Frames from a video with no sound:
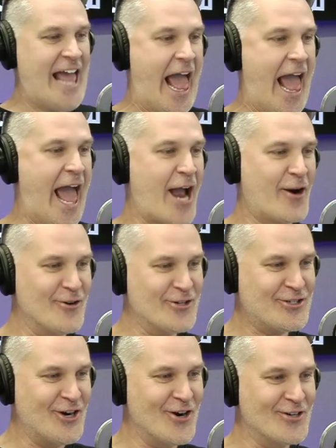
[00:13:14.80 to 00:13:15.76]

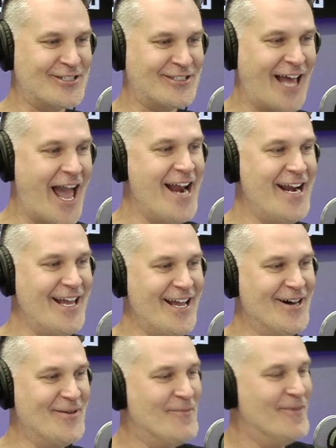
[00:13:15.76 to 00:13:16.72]
Acrisure
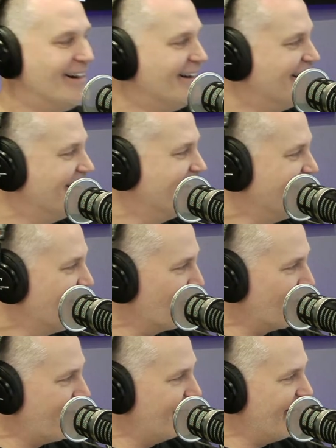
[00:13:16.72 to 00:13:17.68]
Stadium or
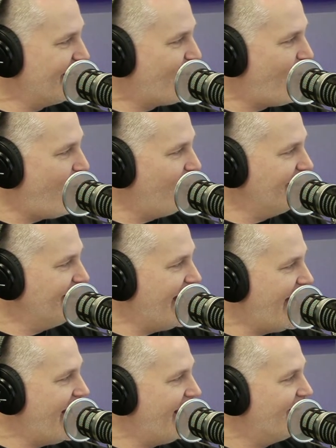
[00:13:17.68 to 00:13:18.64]
whatever they call it
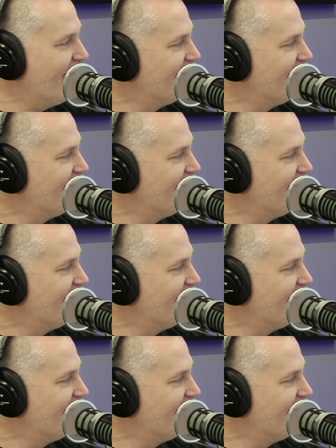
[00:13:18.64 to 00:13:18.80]
now.